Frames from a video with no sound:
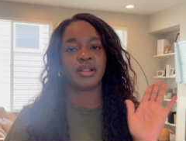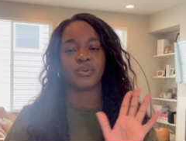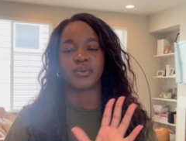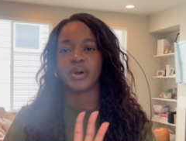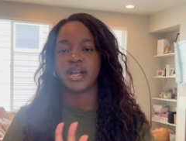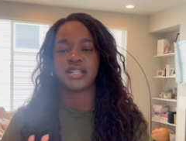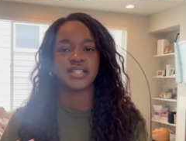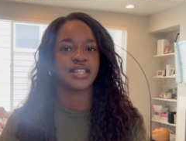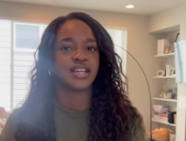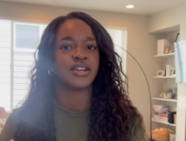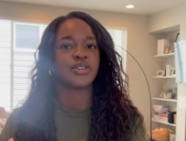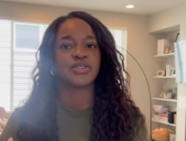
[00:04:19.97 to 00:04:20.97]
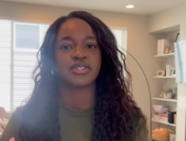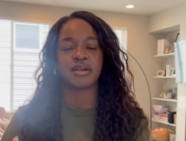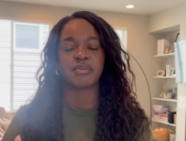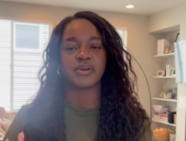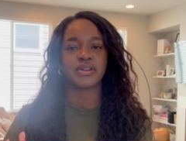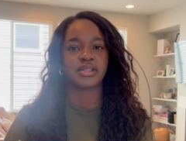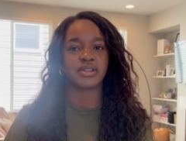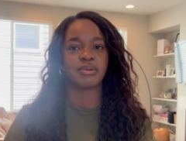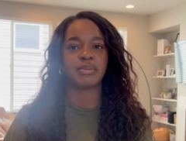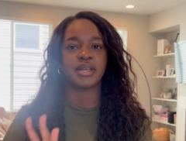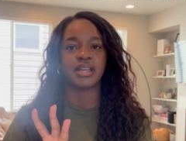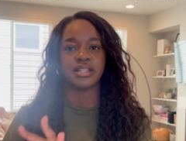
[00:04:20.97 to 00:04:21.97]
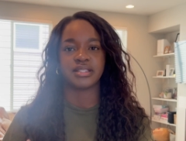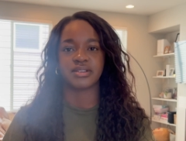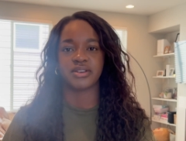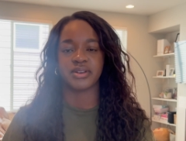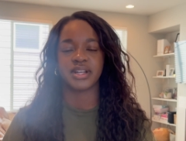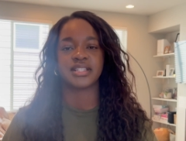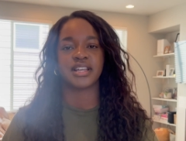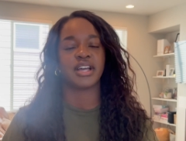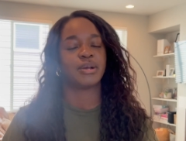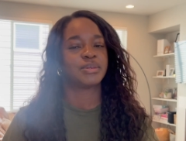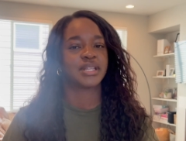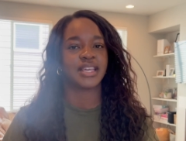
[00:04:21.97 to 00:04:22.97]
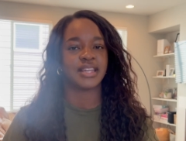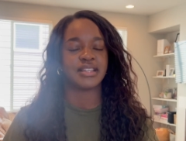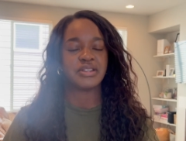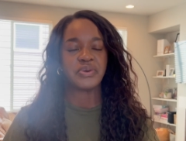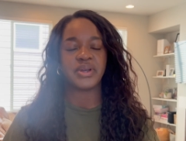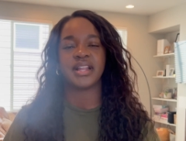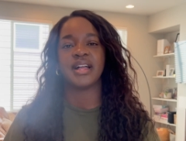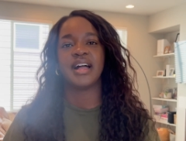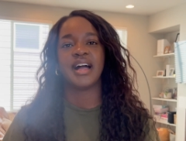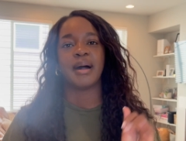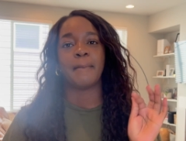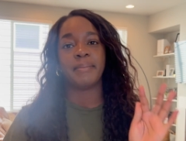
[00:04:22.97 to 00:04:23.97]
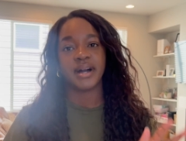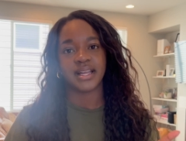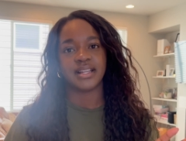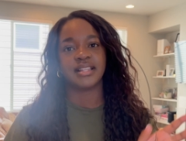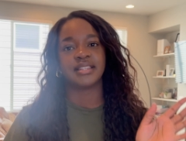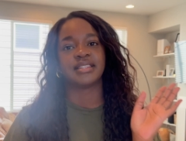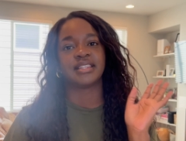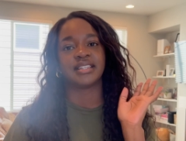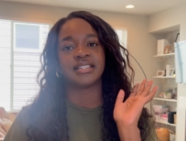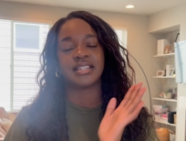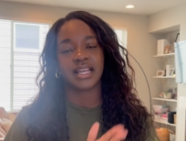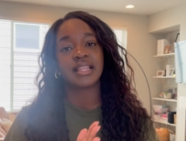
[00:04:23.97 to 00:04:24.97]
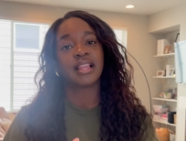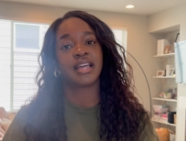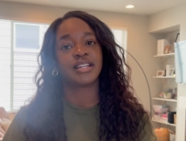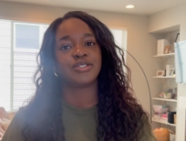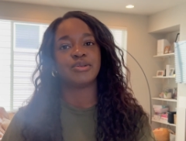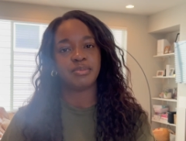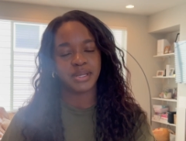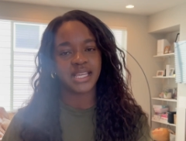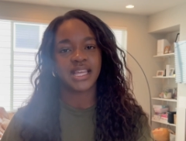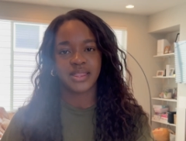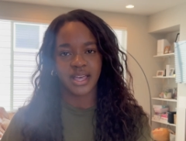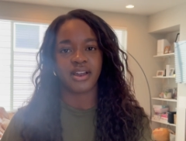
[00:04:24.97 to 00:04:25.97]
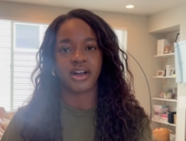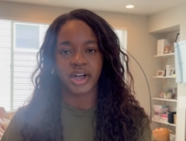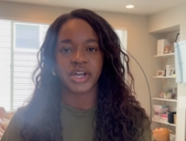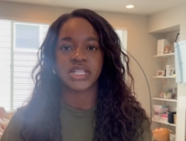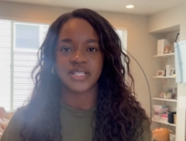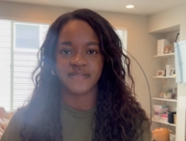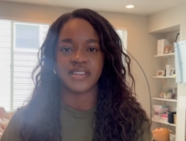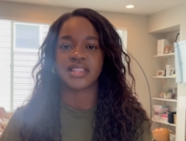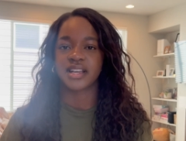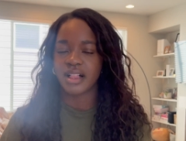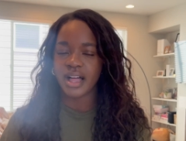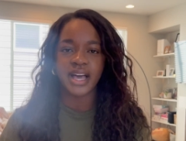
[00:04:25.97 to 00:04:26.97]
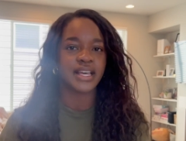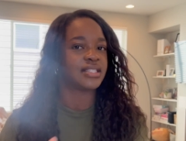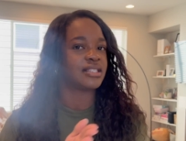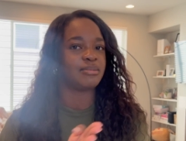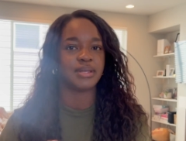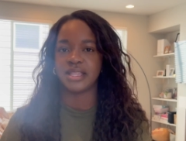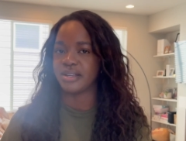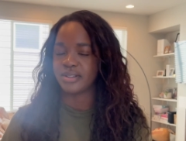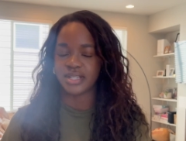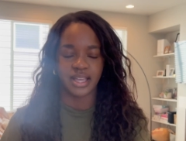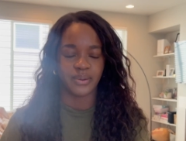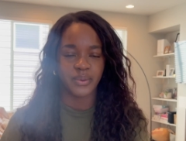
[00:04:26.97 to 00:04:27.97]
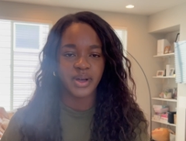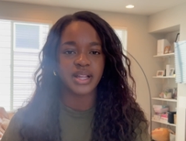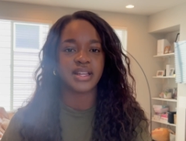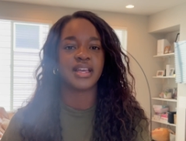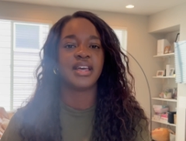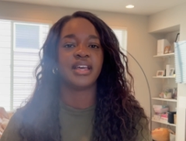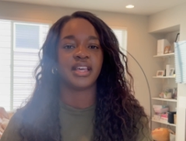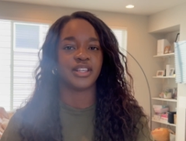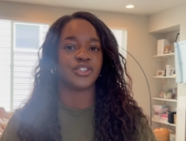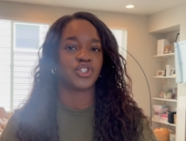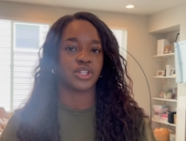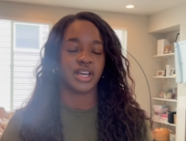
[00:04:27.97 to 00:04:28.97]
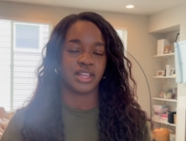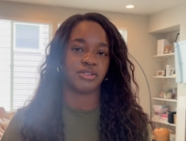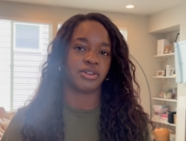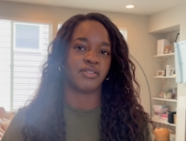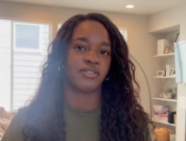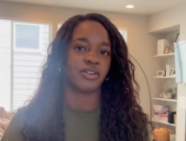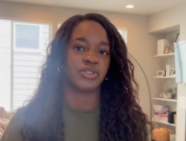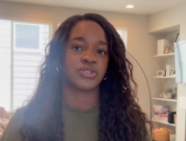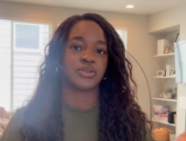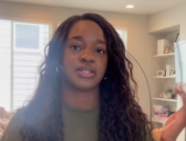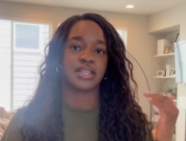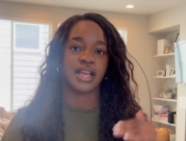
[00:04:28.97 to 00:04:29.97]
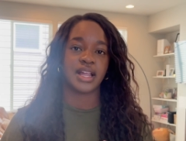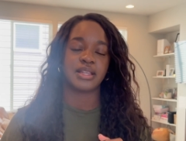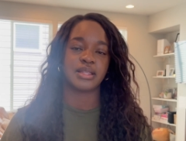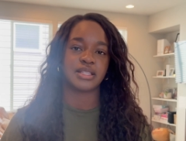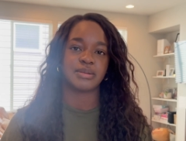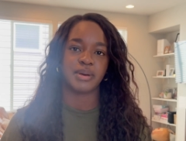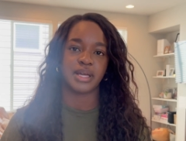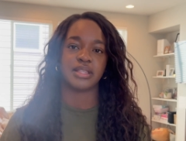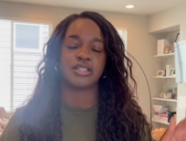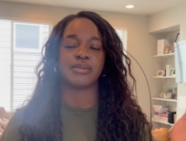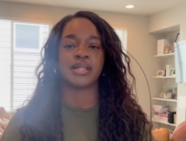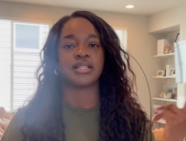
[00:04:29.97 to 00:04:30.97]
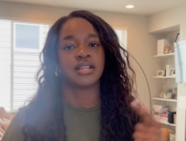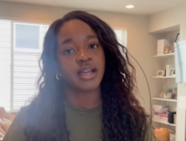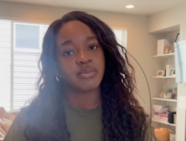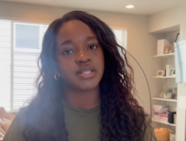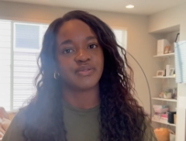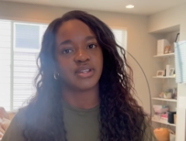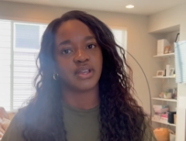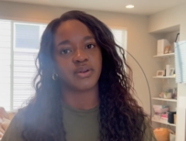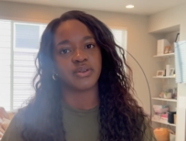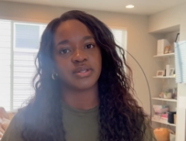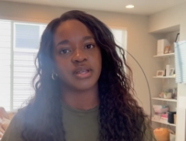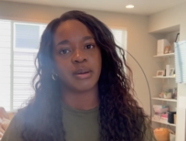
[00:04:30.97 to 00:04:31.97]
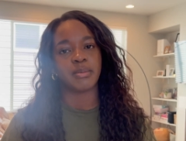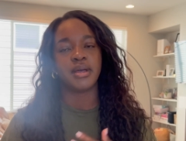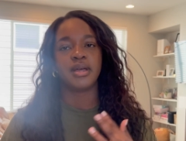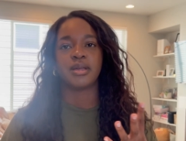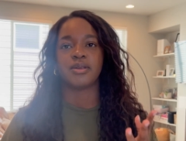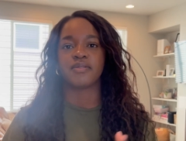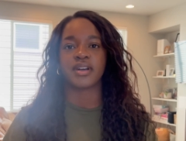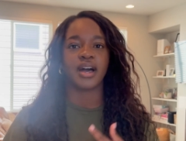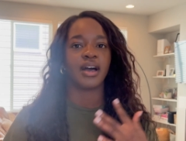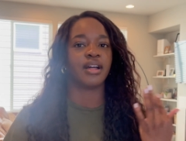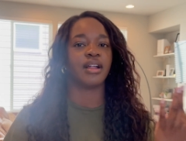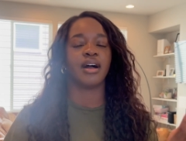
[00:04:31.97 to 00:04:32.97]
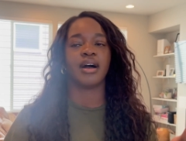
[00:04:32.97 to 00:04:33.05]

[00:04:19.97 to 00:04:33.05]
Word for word: winding down your summer a little bit. It's a great time to get into it, but the deadline to be in that August fifth class, to be there day one, is July thirty-first. So it's the end of this month. So by the time this video goes up, you've got